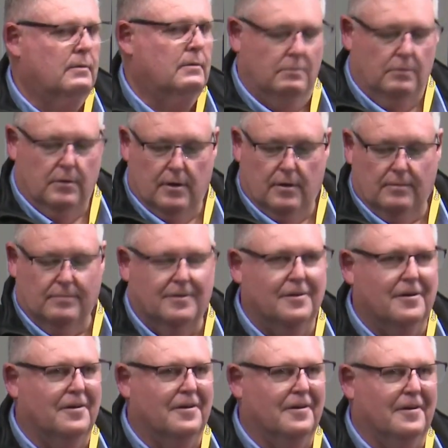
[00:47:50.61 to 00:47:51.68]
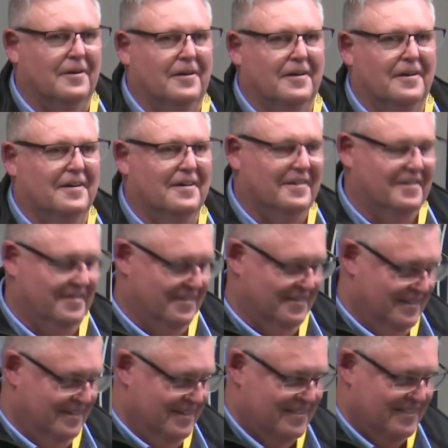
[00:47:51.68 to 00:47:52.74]
Whoa,
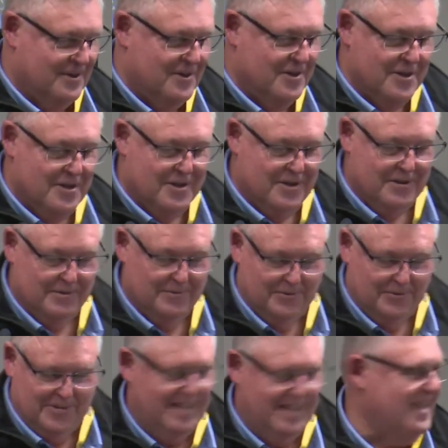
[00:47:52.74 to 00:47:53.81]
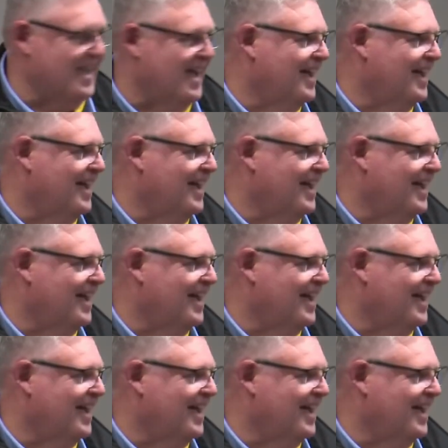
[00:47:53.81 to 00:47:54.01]
the nerves. There you go.